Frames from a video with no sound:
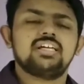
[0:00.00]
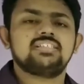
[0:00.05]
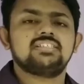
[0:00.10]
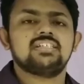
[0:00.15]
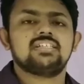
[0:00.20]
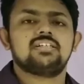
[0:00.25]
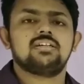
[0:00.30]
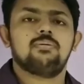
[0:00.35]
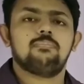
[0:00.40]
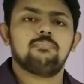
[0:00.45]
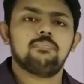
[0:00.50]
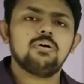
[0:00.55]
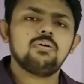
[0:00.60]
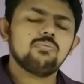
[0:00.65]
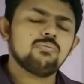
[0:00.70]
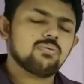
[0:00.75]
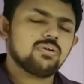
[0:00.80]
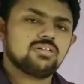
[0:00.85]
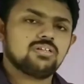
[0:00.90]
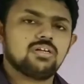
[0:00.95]
exact
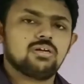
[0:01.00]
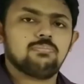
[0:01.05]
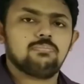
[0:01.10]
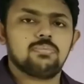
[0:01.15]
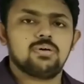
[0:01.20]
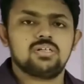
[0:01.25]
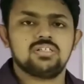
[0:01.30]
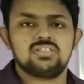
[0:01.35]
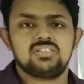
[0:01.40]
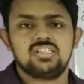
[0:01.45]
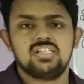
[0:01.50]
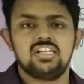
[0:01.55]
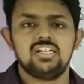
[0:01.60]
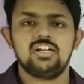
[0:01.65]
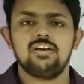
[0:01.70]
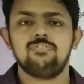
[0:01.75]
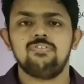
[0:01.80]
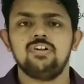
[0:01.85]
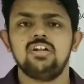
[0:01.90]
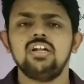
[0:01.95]
number, the number is
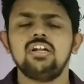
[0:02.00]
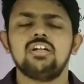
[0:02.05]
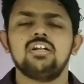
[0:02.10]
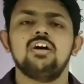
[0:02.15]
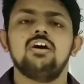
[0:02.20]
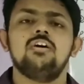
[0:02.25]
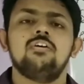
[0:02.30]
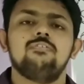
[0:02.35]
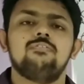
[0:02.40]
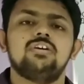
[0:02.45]
indefinite.